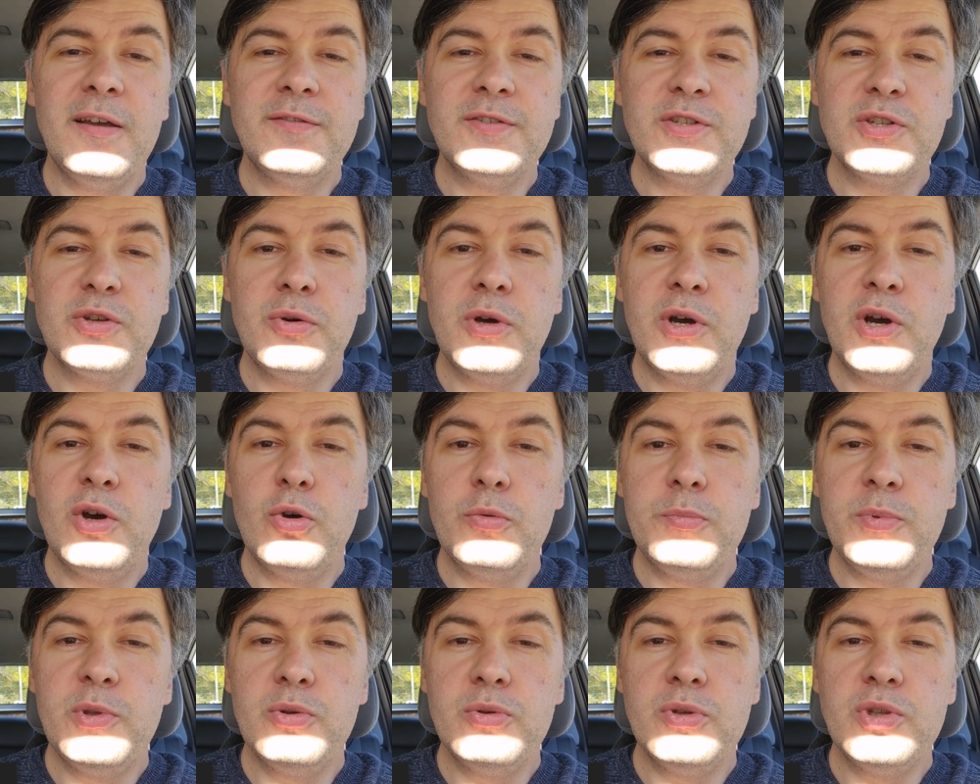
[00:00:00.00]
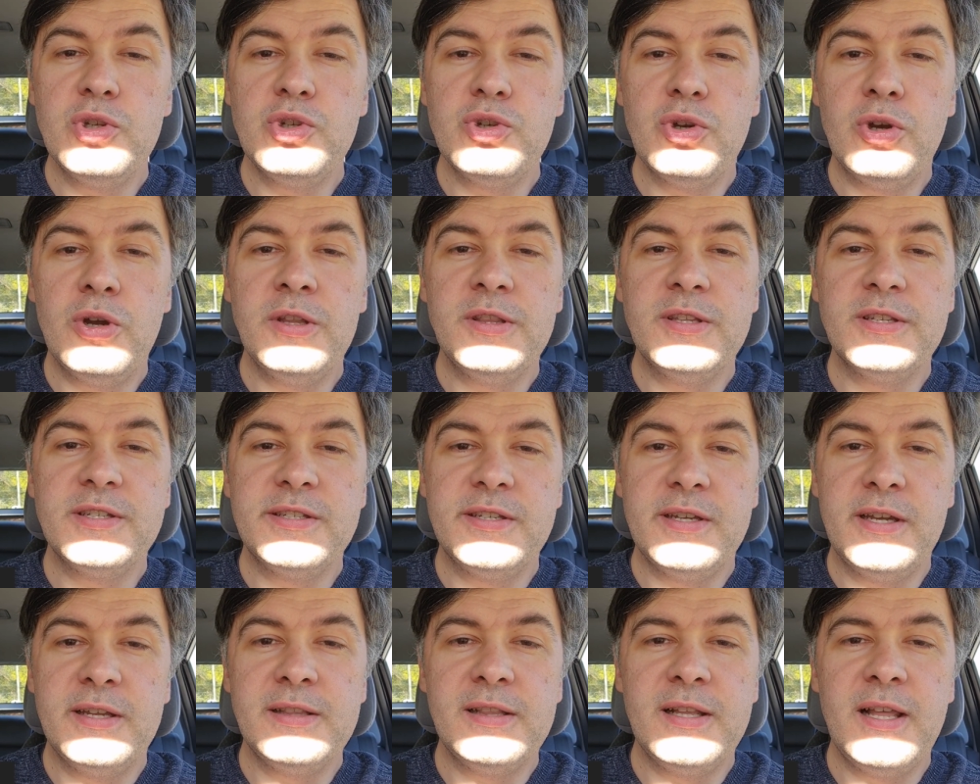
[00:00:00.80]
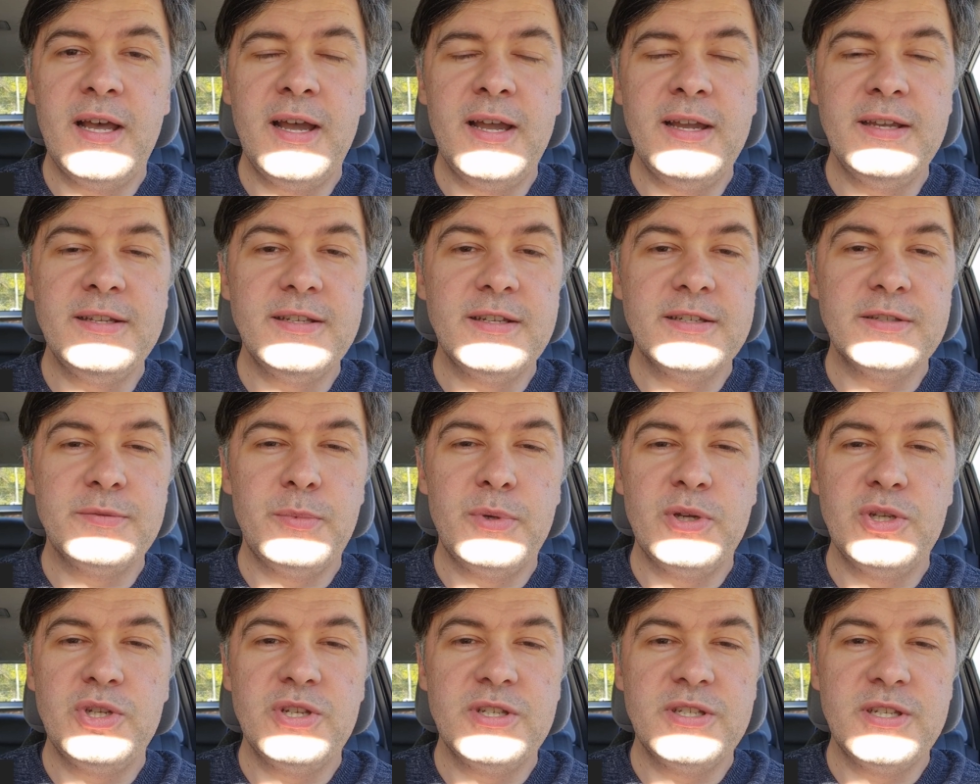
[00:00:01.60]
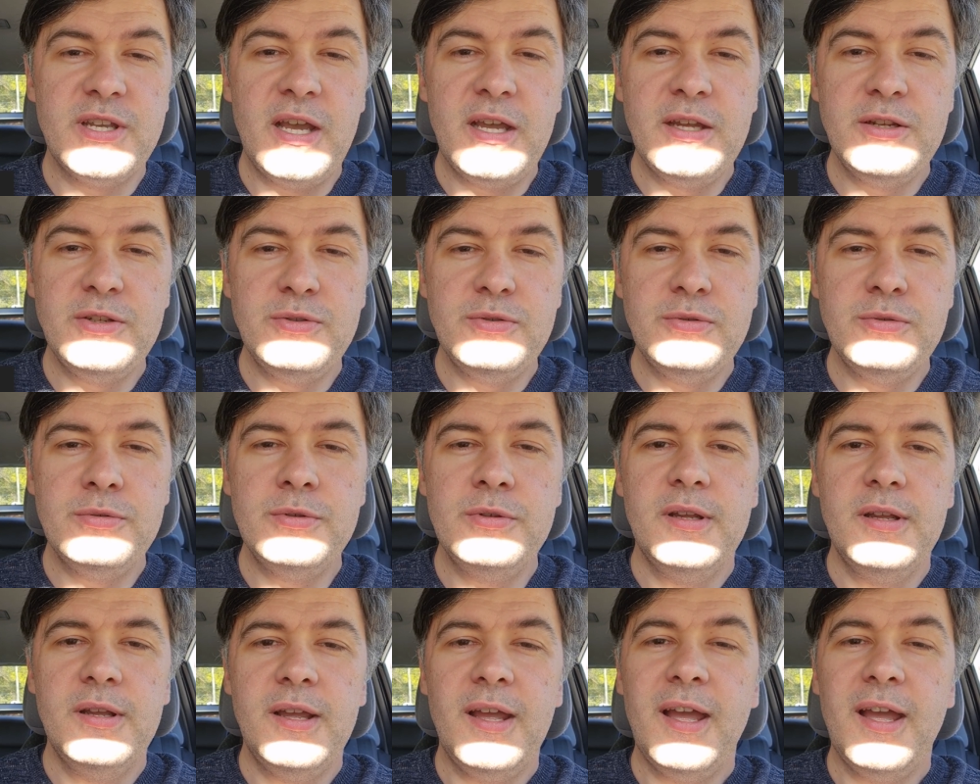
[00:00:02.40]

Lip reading: So I hope you enjoy the sunlight as much as I do.